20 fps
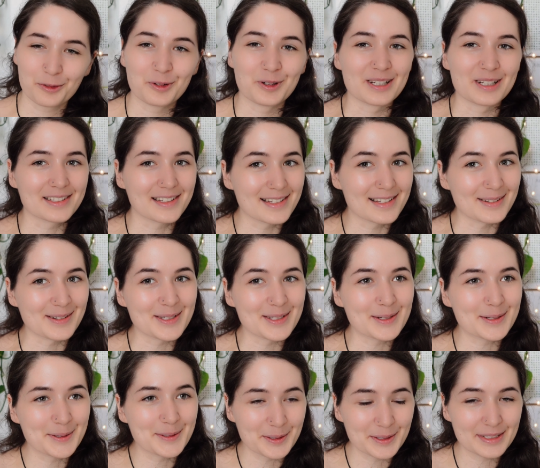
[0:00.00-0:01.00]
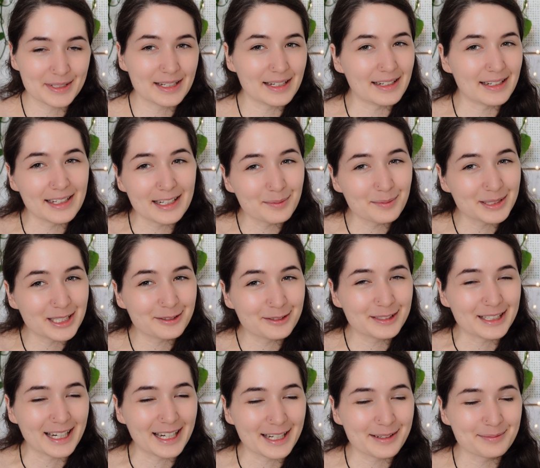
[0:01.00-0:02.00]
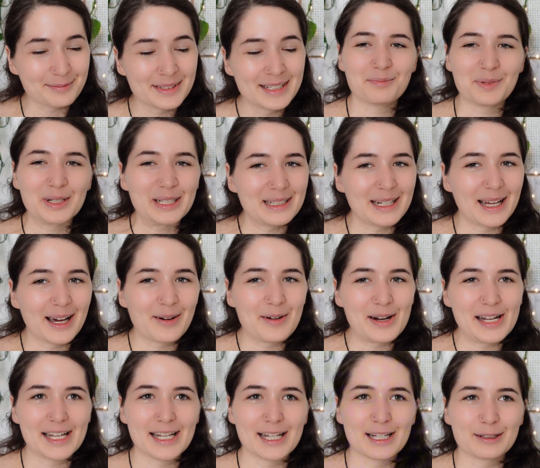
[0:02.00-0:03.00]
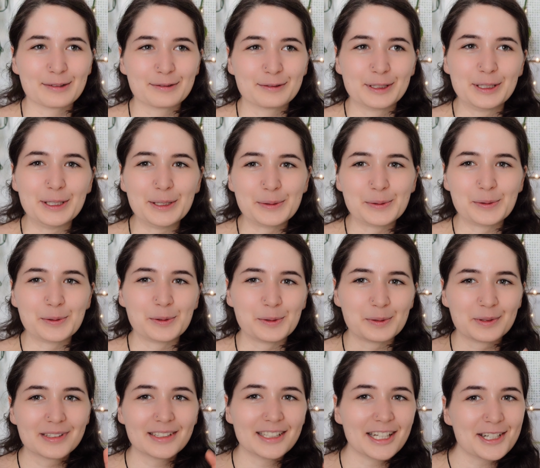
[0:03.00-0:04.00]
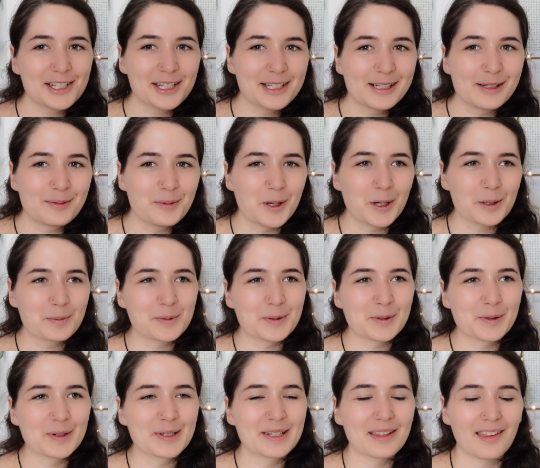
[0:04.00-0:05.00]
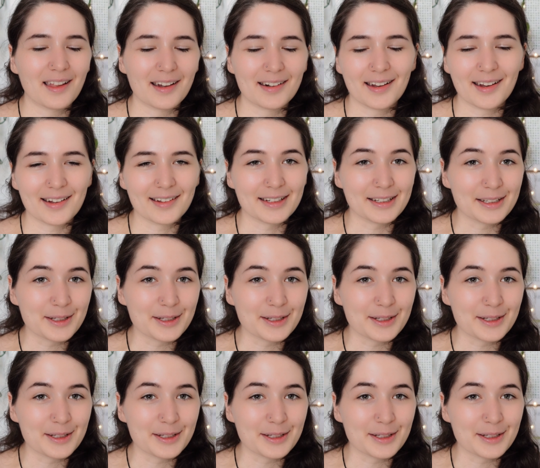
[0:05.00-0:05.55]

course, this also took a little bit of time, but now I have a new digital workbook that I can